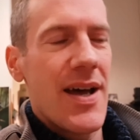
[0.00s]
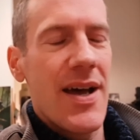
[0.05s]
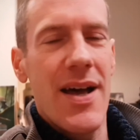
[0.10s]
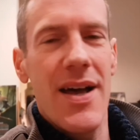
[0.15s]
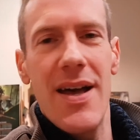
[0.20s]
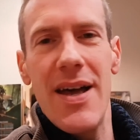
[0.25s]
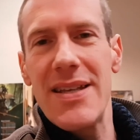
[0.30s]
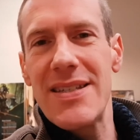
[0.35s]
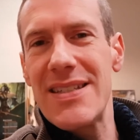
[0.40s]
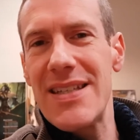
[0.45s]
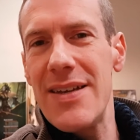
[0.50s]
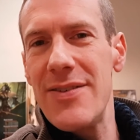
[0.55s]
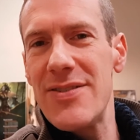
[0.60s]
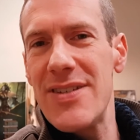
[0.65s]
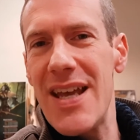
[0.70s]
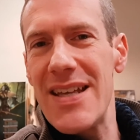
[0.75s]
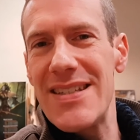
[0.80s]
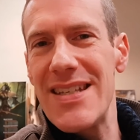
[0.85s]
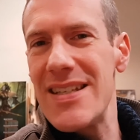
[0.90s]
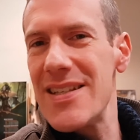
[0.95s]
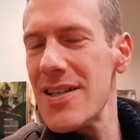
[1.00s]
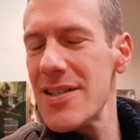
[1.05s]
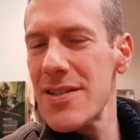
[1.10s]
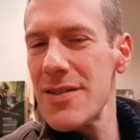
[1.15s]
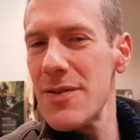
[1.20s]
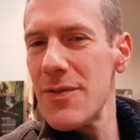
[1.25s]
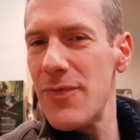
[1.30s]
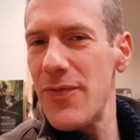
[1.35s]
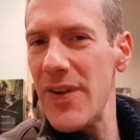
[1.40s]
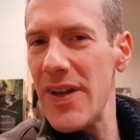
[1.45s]
As Steve says, it
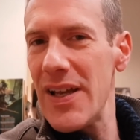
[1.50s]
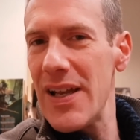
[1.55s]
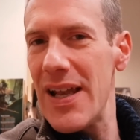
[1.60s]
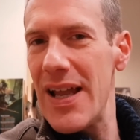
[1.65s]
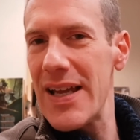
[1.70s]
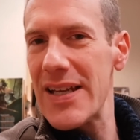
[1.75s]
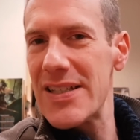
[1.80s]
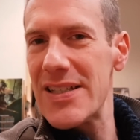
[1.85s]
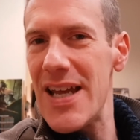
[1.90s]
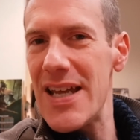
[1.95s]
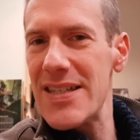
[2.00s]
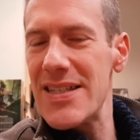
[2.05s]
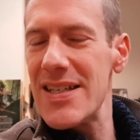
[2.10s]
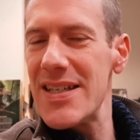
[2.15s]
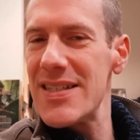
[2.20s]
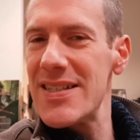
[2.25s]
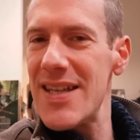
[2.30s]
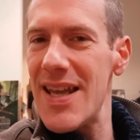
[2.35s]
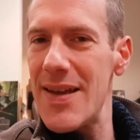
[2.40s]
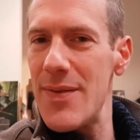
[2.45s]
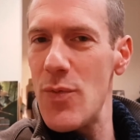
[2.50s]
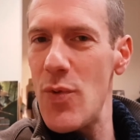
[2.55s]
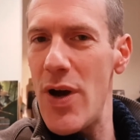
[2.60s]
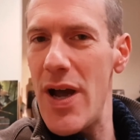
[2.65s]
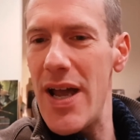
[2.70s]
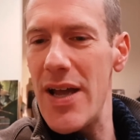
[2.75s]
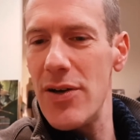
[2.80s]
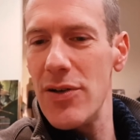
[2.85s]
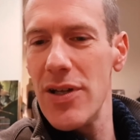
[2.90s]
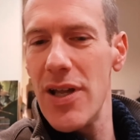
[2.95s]
doesn't feel like chess in the same
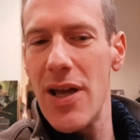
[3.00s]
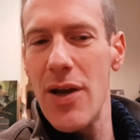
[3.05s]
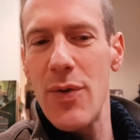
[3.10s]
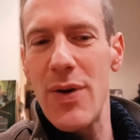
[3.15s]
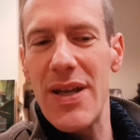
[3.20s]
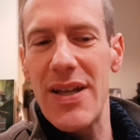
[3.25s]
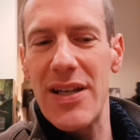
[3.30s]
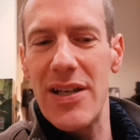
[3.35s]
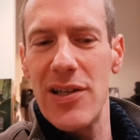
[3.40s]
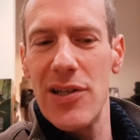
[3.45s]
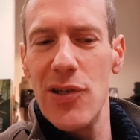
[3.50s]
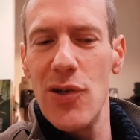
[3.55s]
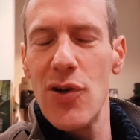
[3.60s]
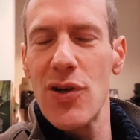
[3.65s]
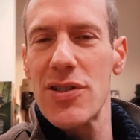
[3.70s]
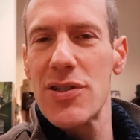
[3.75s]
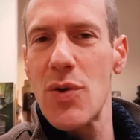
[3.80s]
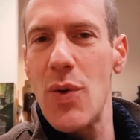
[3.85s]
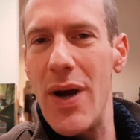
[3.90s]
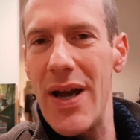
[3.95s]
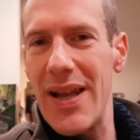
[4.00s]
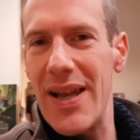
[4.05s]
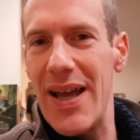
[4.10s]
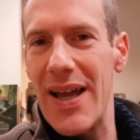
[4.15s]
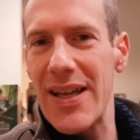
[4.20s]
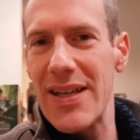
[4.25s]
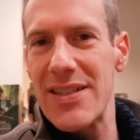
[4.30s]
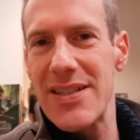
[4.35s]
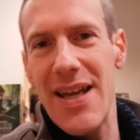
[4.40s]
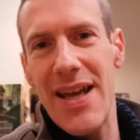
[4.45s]
way, although it looks quite
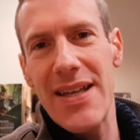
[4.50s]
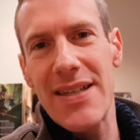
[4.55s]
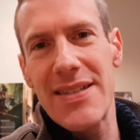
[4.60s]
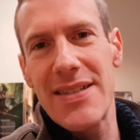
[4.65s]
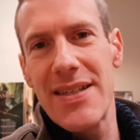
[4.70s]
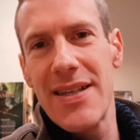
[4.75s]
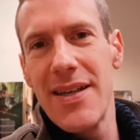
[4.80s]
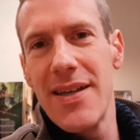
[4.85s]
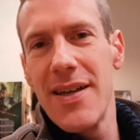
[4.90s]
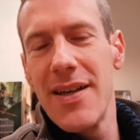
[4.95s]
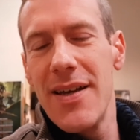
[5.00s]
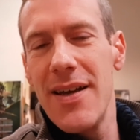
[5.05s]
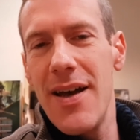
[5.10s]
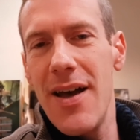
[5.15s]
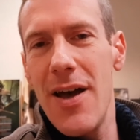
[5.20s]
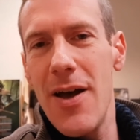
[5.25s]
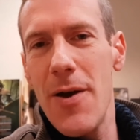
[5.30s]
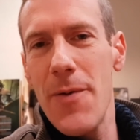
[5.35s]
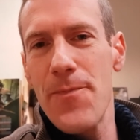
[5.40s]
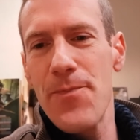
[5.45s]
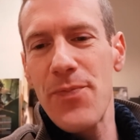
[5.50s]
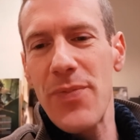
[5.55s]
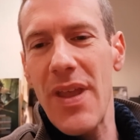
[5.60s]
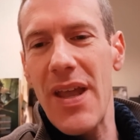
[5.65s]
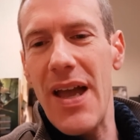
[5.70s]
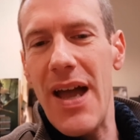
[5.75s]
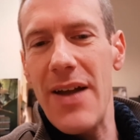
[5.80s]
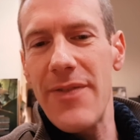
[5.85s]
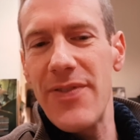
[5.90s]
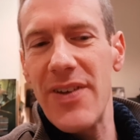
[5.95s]
like chess.
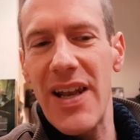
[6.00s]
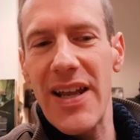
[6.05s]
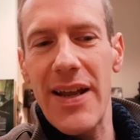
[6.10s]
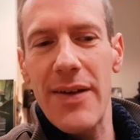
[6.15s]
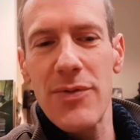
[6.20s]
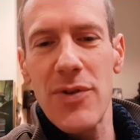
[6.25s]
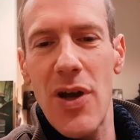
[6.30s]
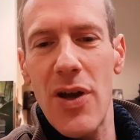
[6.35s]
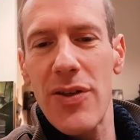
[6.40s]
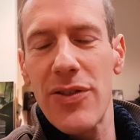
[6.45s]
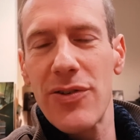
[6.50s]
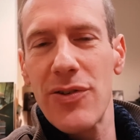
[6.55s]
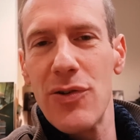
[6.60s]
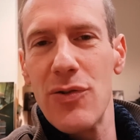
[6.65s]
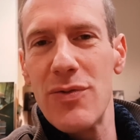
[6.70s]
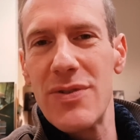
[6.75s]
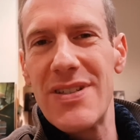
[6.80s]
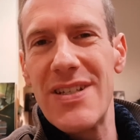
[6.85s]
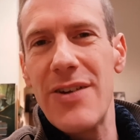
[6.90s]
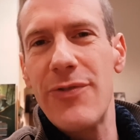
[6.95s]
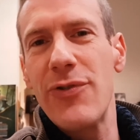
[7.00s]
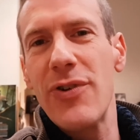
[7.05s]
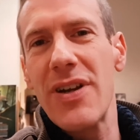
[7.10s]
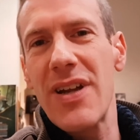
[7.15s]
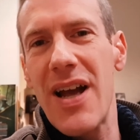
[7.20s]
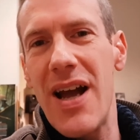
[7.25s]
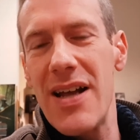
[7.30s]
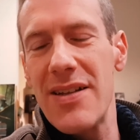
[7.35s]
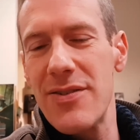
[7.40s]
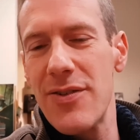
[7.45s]
I feel like I'm going through
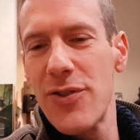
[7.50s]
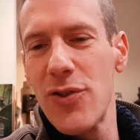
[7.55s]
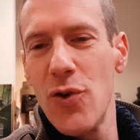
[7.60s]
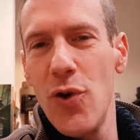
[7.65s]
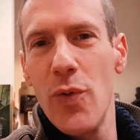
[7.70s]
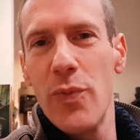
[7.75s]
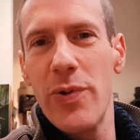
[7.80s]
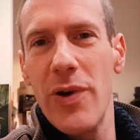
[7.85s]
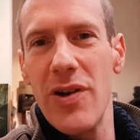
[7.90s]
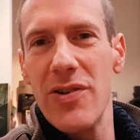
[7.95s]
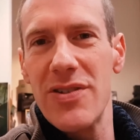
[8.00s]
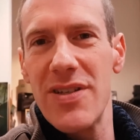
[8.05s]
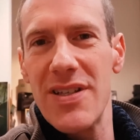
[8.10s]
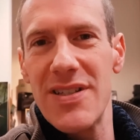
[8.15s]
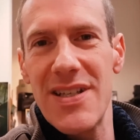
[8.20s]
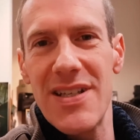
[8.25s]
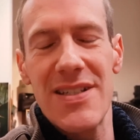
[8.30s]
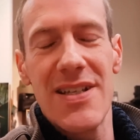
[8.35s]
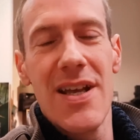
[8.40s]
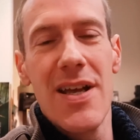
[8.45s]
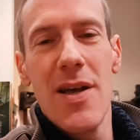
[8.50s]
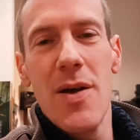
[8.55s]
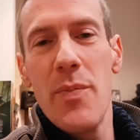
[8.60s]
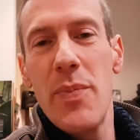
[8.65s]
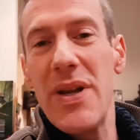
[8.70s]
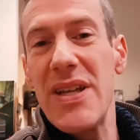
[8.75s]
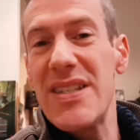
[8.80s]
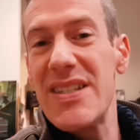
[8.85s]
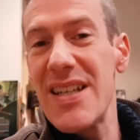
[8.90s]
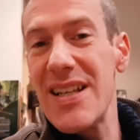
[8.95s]
different kinds of thought processes,
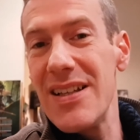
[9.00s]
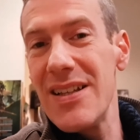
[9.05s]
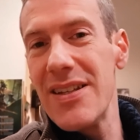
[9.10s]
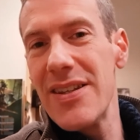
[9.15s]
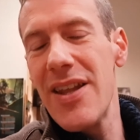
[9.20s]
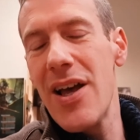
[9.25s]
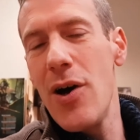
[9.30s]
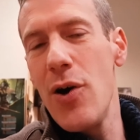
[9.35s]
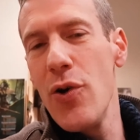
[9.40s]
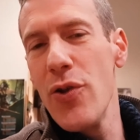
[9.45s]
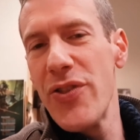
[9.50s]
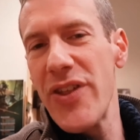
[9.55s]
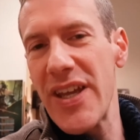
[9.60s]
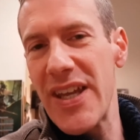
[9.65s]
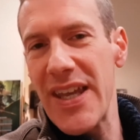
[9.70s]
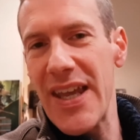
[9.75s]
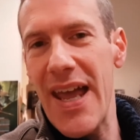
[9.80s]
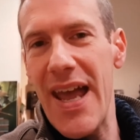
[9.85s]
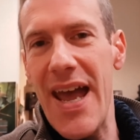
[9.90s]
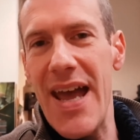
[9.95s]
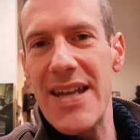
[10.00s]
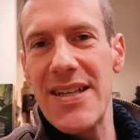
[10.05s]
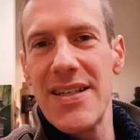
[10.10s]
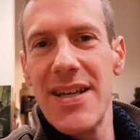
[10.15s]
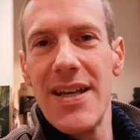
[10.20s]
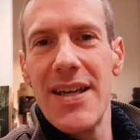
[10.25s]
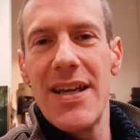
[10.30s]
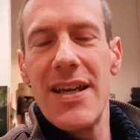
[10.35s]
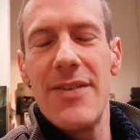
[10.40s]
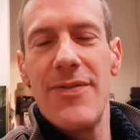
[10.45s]
but it's still the whole thinking ahead.
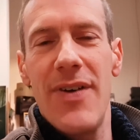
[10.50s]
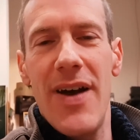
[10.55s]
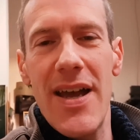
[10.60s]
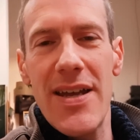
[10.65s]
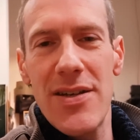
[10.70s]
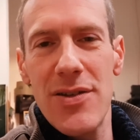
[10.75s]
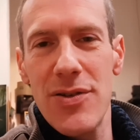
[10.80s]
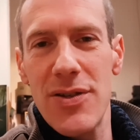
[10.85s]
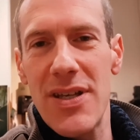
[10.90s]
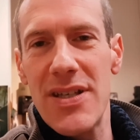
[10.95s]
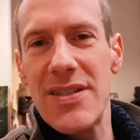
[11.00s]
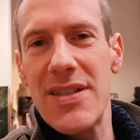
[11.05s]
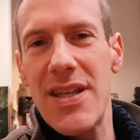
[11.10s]
If I do this,